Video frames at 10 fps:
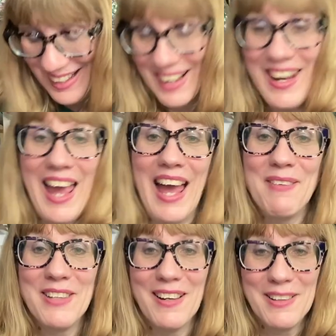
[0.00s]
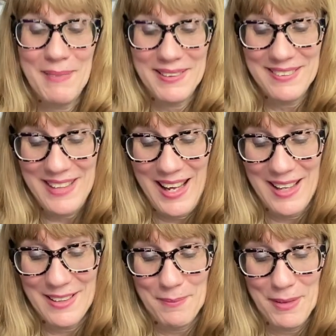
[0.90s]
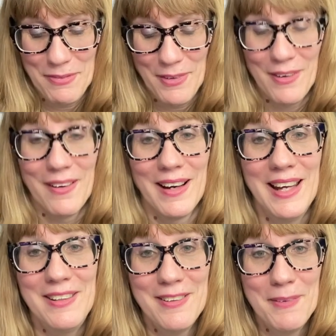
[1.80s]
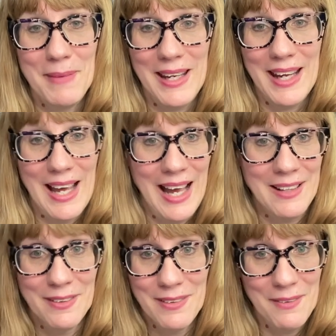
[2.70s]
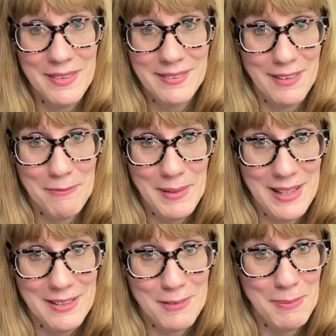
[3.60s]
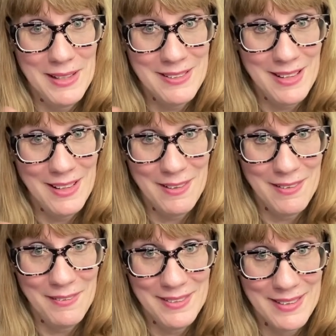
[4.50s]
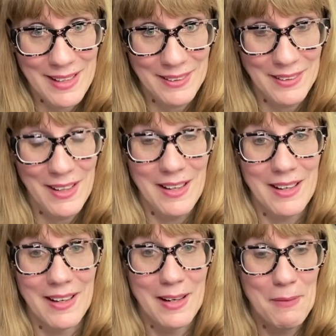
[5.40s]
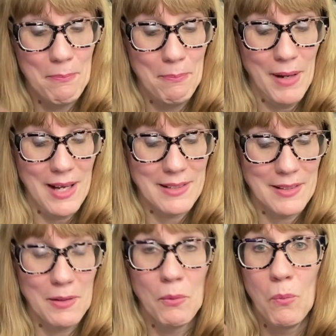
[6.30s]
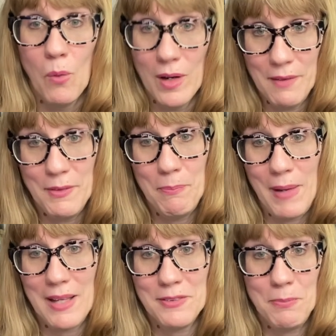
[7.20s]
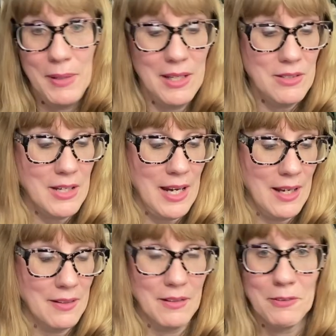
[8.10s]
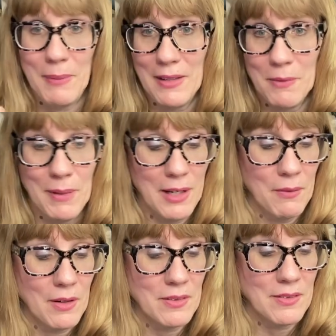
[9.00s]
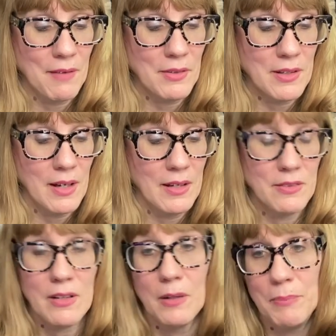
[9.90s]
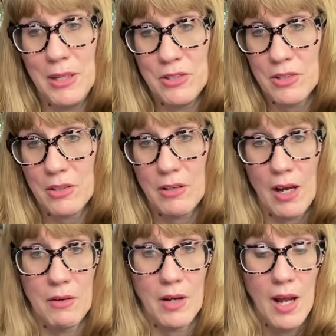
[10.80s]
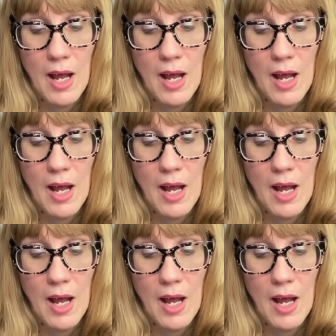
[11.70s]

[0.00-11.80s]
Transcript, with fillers: Okay, I've talked about this candle before. And you know me, I don't always love peach. Peach and I don't always get along. But one of the best peach candles Bath & Body Works has ever done is called Peach Sugar Cone.